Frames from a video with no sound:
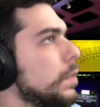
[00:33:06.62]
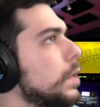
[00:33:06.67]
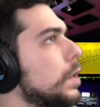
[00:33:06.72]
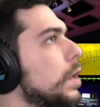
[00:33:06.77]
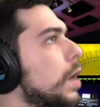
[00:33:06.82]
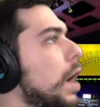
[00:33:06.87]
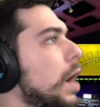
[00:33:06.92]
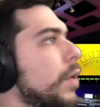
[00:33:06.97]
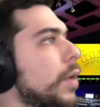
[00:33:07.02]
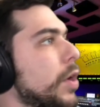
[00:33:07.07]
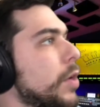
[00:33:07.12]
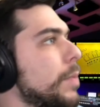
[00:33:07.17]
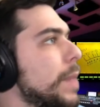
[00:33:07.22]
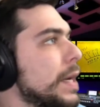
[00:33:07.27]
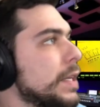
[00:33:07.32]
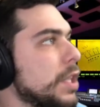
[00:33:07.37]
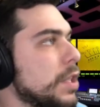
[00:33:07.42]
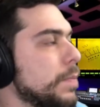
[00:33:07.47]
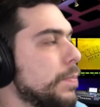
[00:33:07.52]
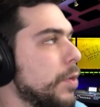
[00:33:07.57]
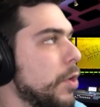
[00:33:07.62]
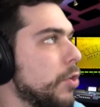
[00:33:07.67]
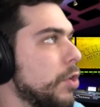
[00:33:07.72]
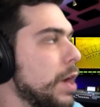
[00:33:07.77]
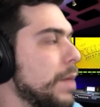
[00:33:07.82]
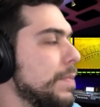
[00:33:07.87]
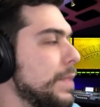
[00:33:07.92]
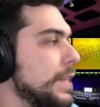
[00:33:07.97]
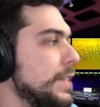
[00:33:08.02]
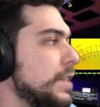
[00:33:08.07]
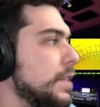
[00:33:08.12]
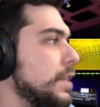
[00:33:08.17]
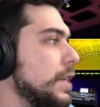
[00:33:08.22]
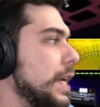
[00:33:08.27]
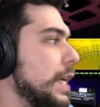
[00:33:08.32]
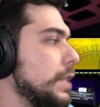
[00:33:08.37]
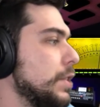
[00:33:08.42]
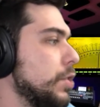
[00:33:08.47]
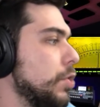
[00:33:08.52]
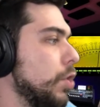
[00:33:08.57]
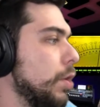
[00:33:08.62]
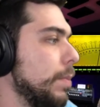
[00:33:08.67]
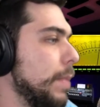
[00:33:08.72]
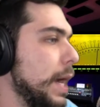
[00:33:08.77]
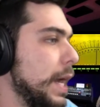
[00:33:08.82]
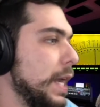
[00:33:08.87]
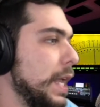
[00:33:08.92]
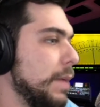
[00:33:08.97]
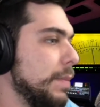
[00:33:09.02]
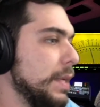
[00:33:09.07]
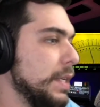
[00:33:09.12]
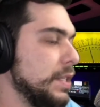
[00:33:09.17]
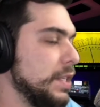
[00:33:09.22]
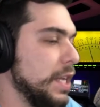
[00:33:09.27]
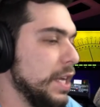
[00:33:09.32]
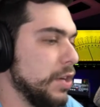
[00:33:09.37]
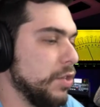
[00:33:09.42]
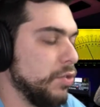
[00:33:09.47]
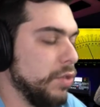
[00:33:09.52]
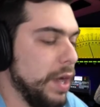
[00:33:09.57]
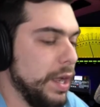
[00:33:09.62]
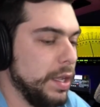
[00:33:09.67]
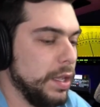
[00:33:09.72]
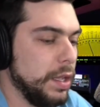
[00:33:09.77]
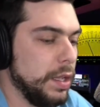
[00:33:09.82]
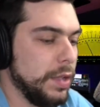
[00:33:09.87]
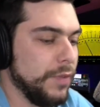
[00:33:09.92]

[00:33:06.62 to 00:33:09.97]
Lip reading: All right, welcome back to the program. This is Against the Norm. My name is Nick Craig.